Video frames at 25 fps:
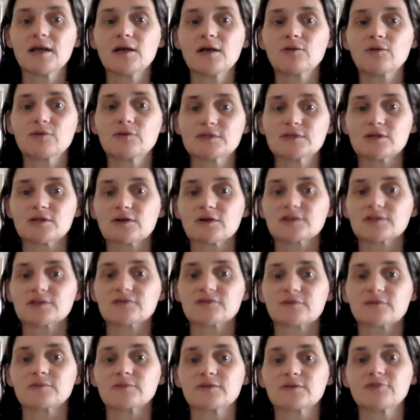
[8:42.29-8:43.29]
results
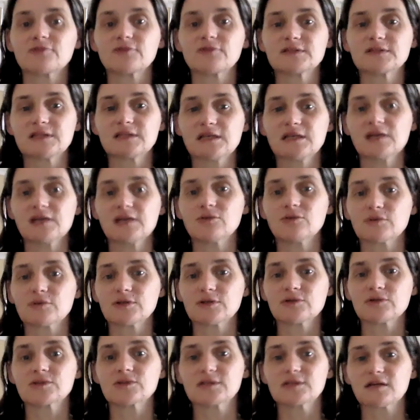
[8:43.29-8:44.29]
from the fatigue
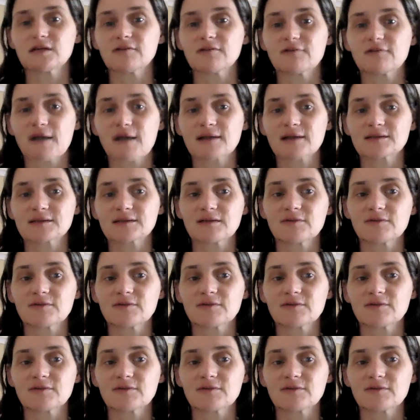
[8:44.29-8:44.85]
reducing effects